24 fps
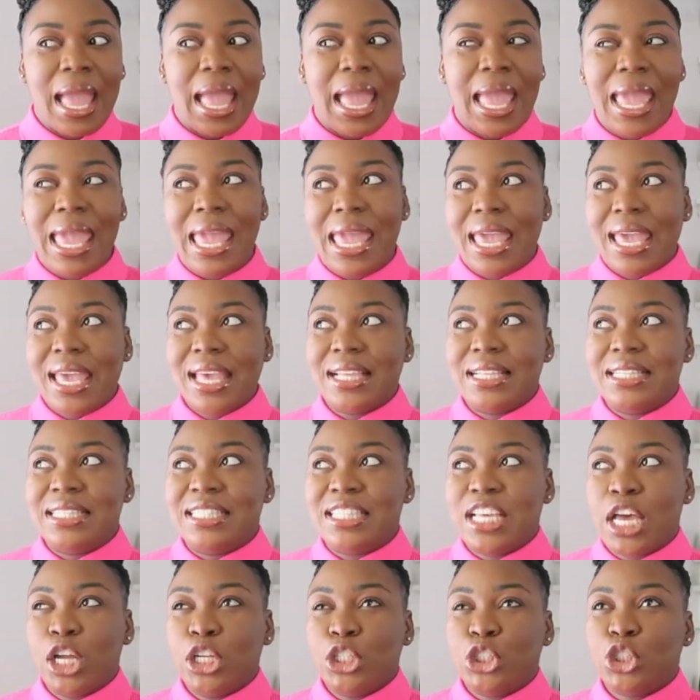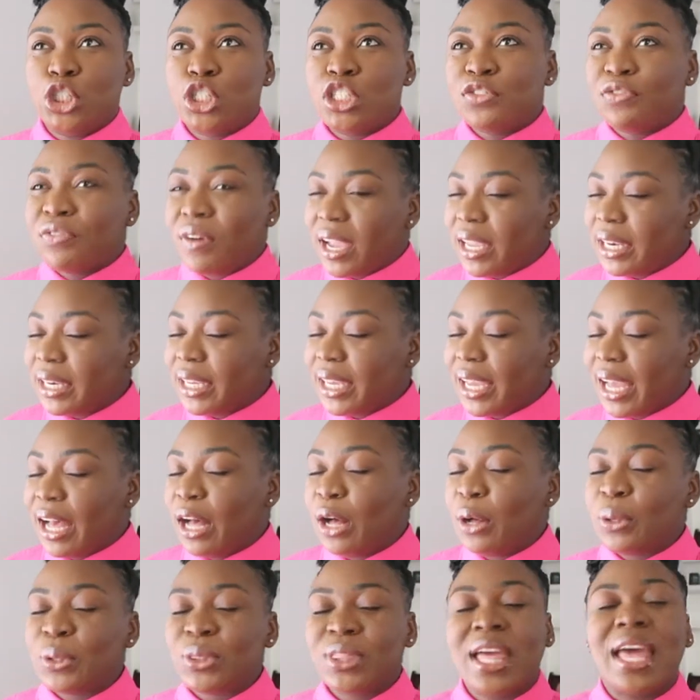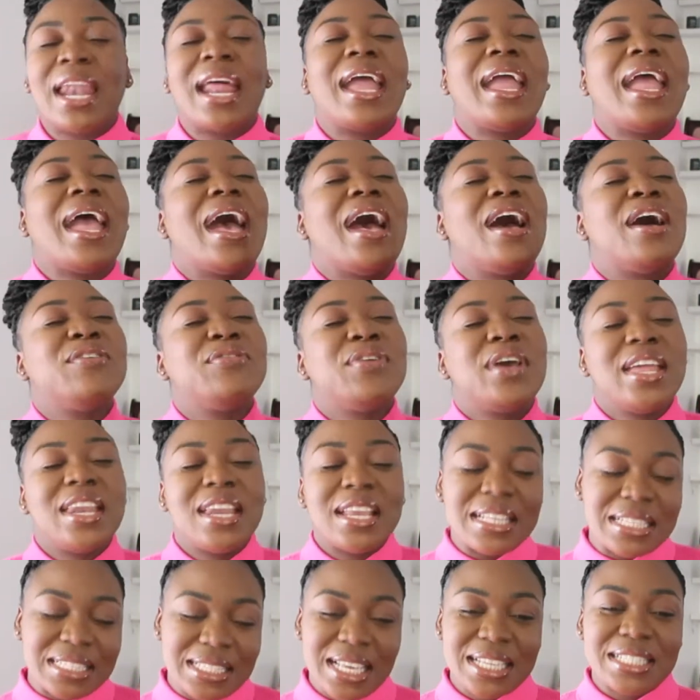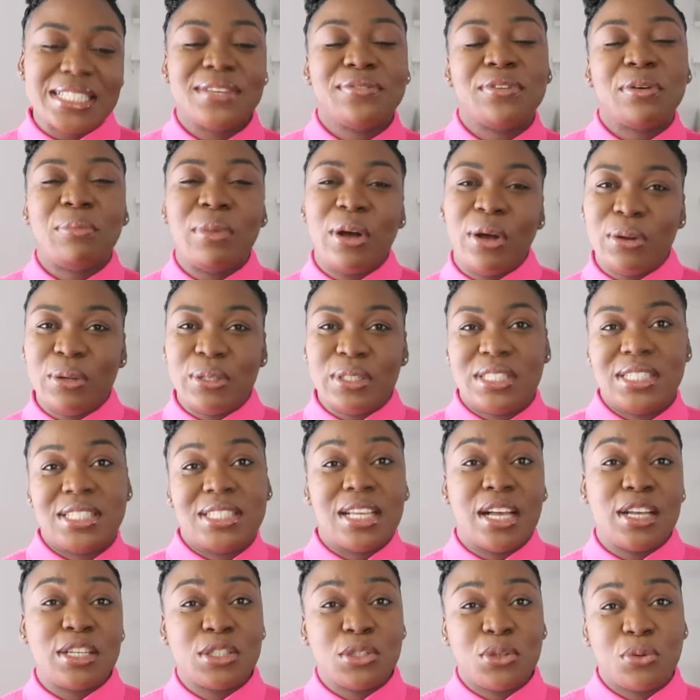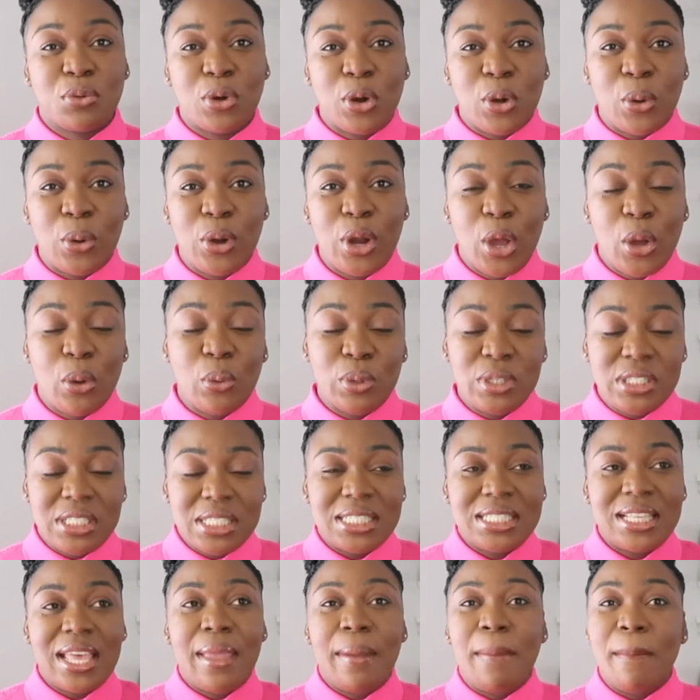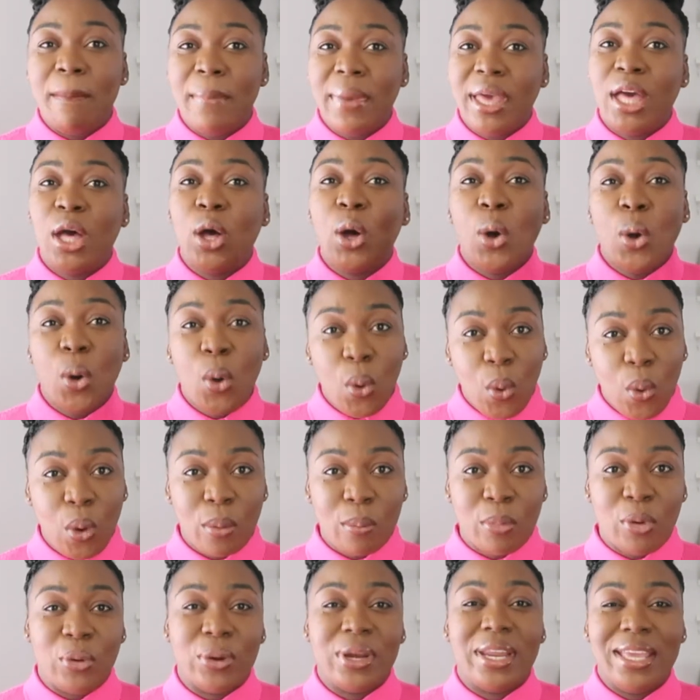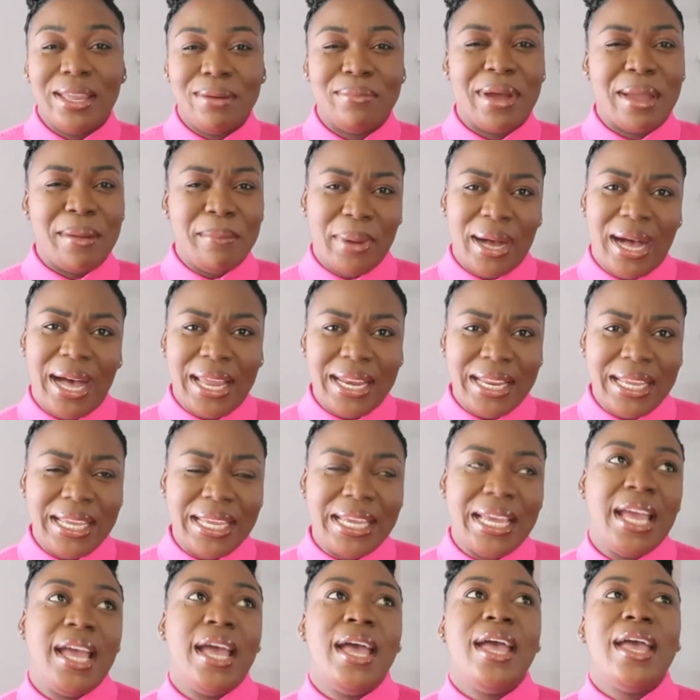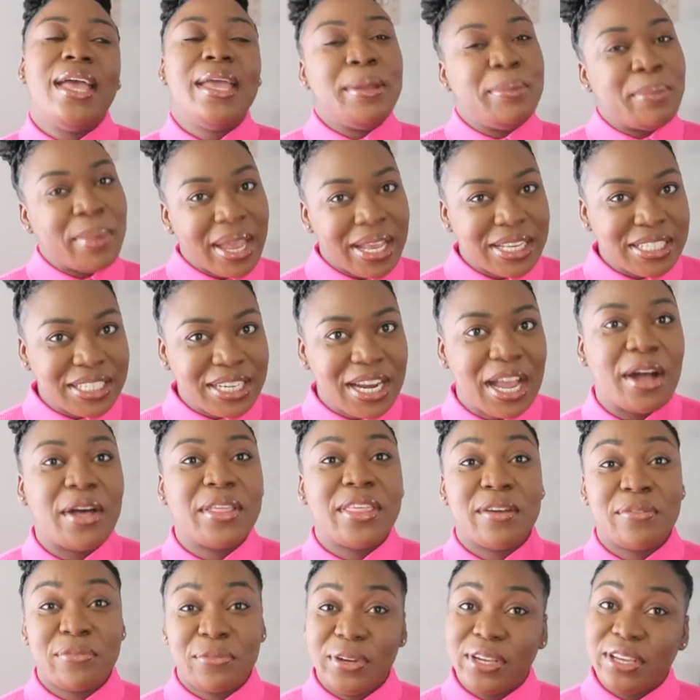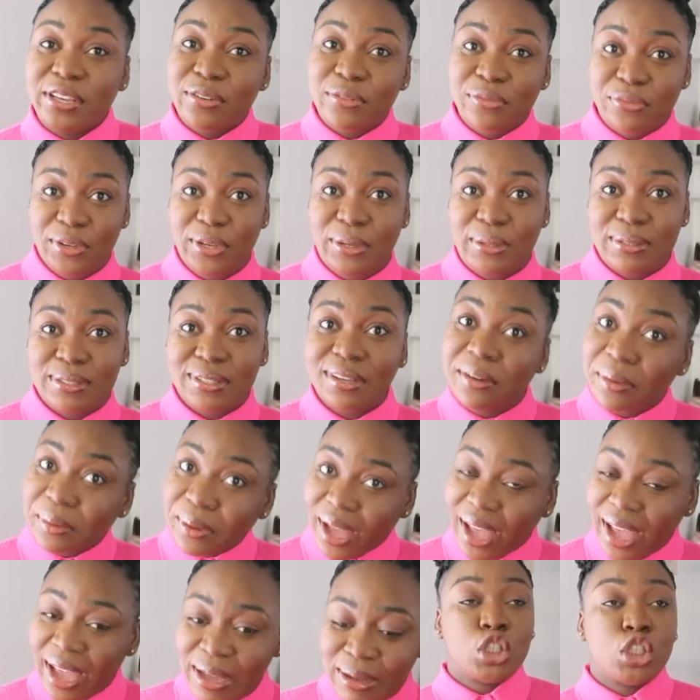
and just finding out that I have an excessive amount of testosterone, which is a male hormone, in my body, imagine how that freaking feels, okay?